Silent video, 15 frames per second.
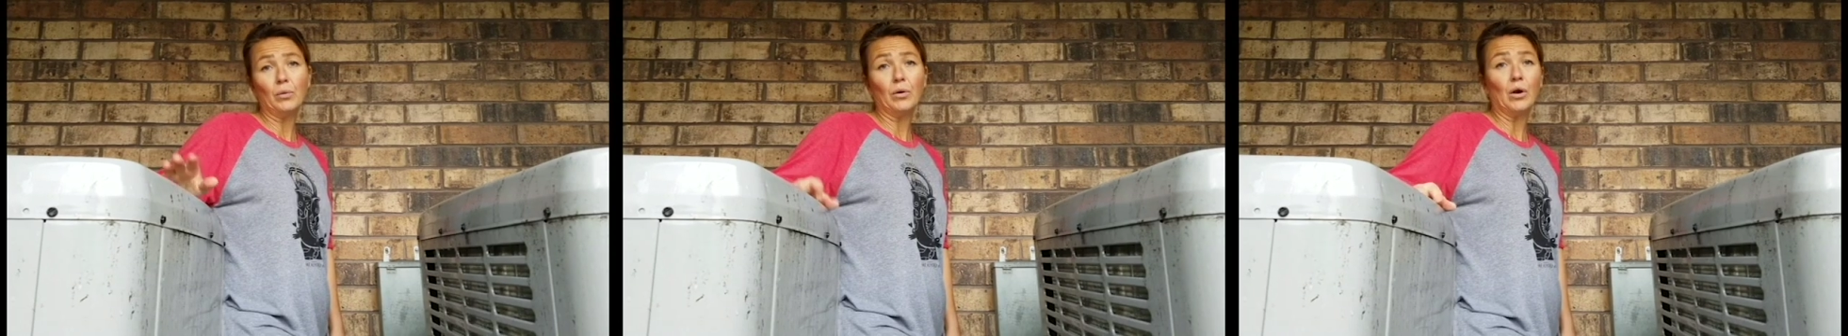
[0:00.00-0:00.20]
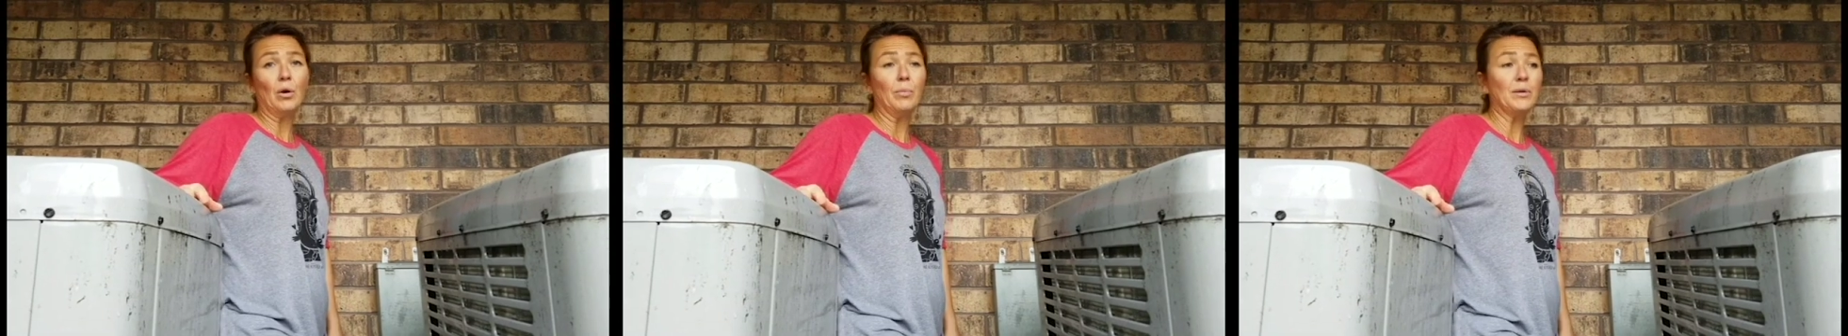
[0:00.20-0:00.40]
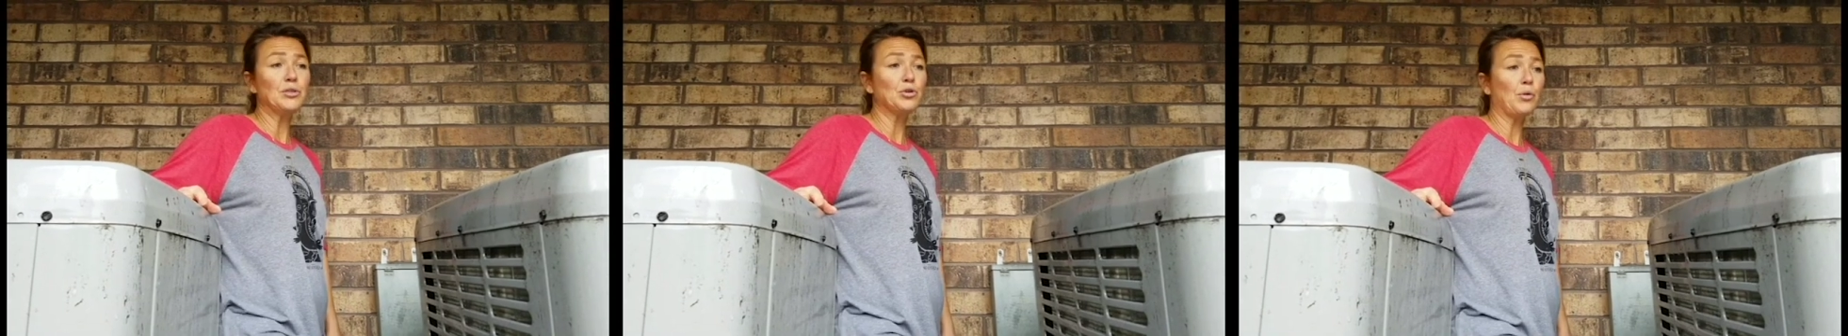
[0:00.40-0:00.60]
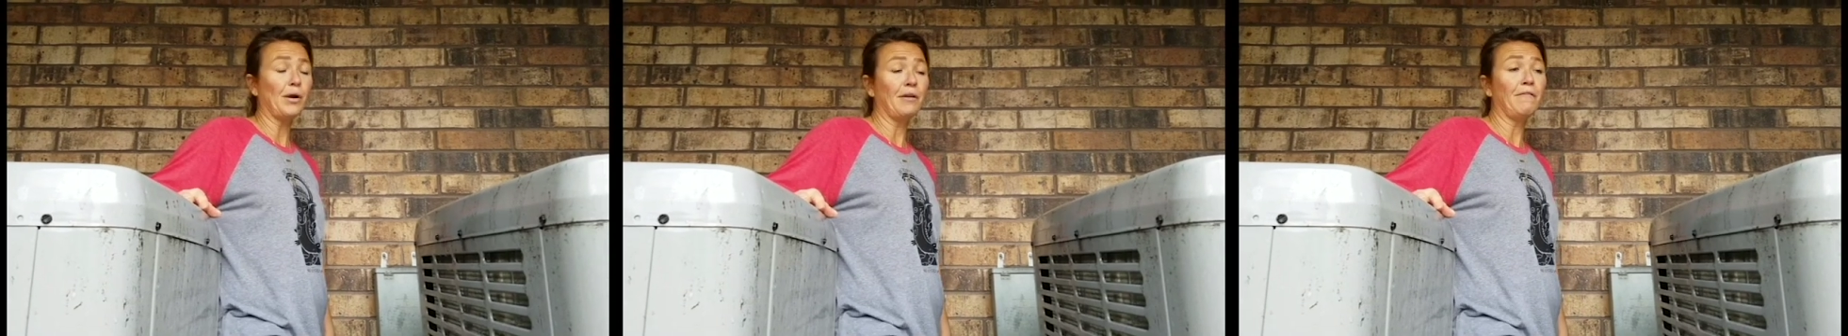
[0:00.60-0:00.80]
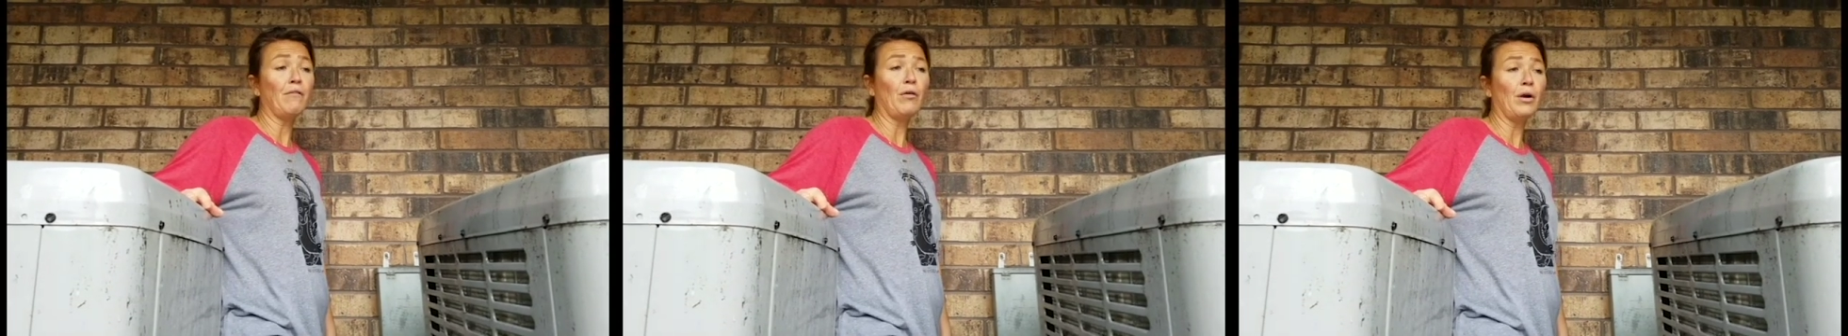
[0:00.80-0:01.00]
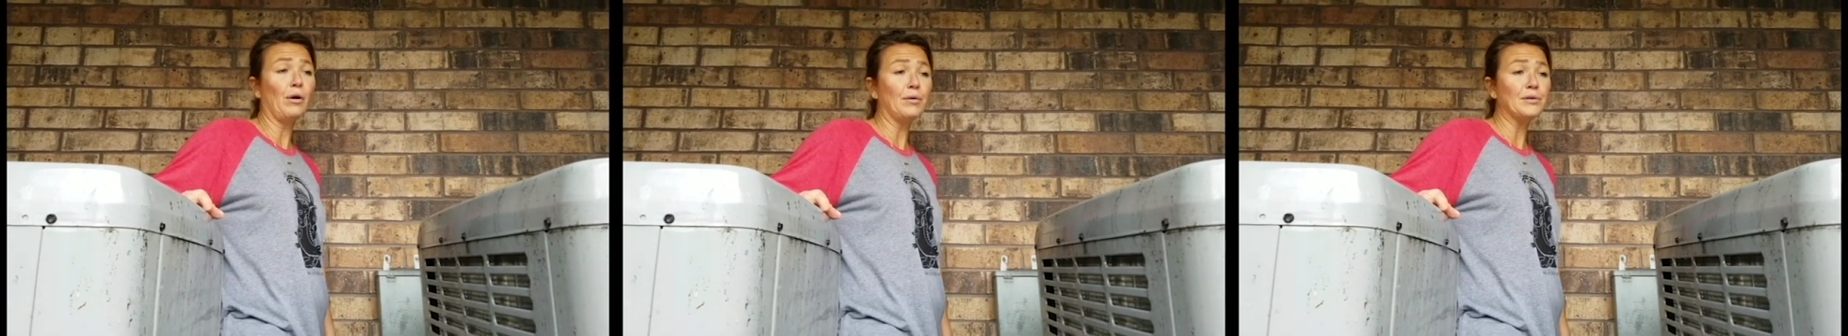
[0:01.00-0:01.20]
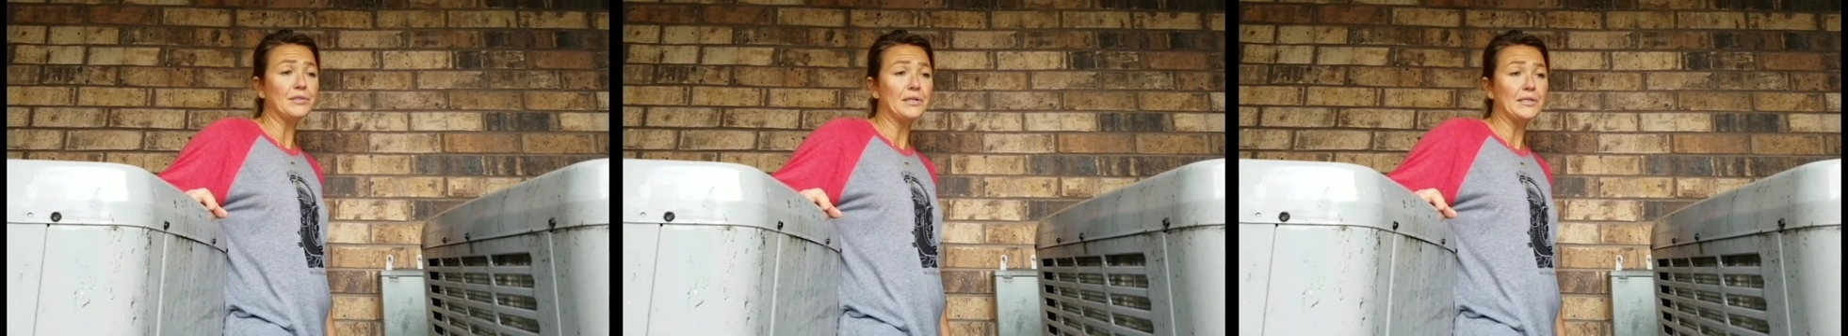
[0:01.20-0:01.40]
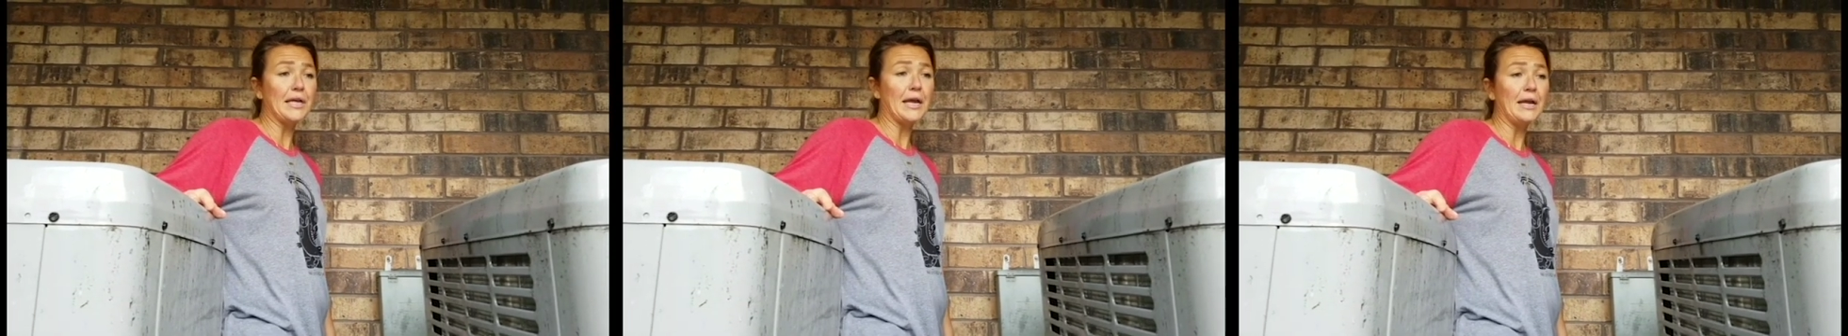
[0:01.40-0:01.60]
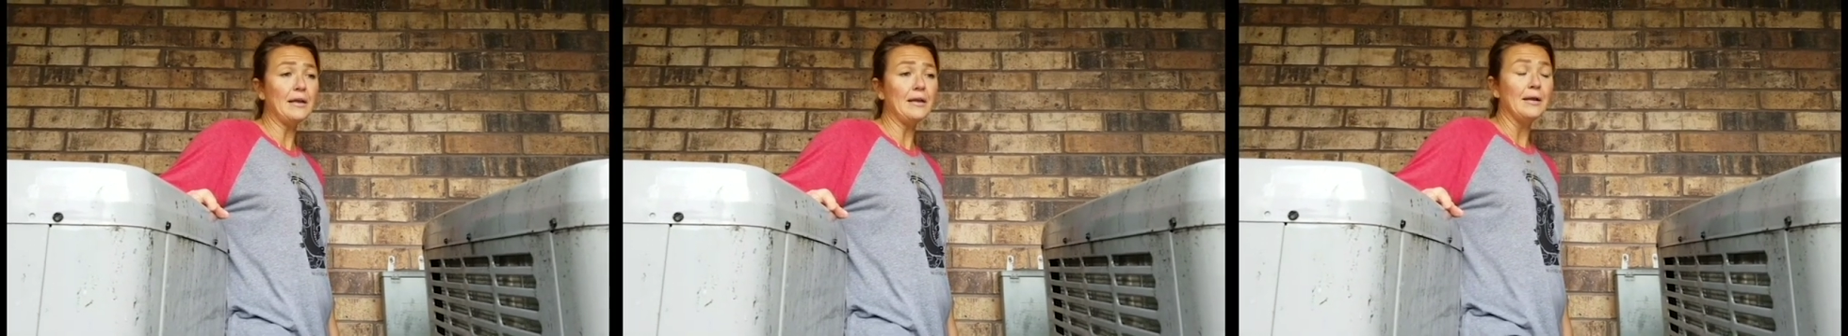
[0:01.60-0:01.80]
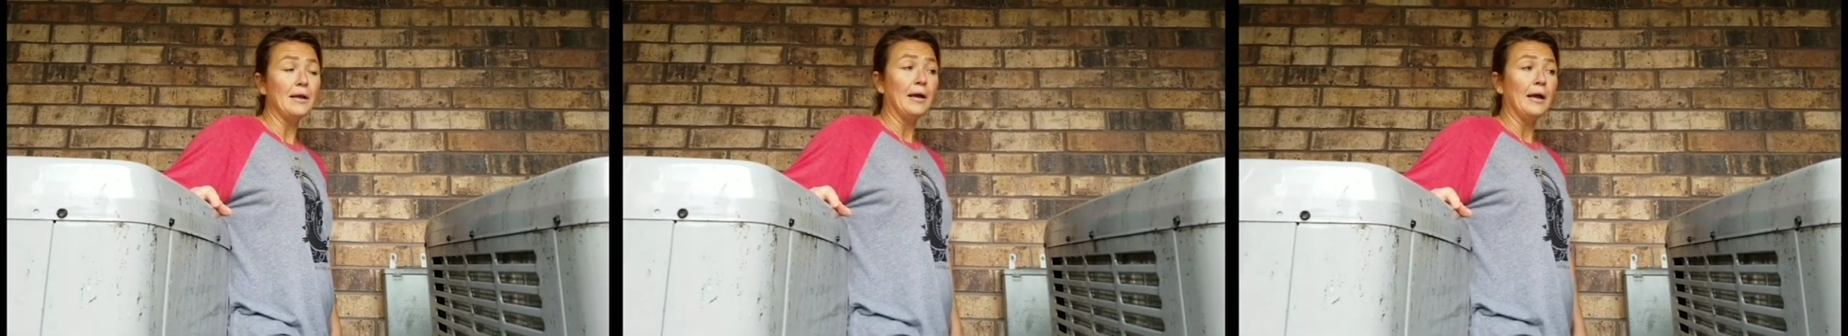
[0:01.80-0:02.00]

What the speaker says: We're open 24 hours a day.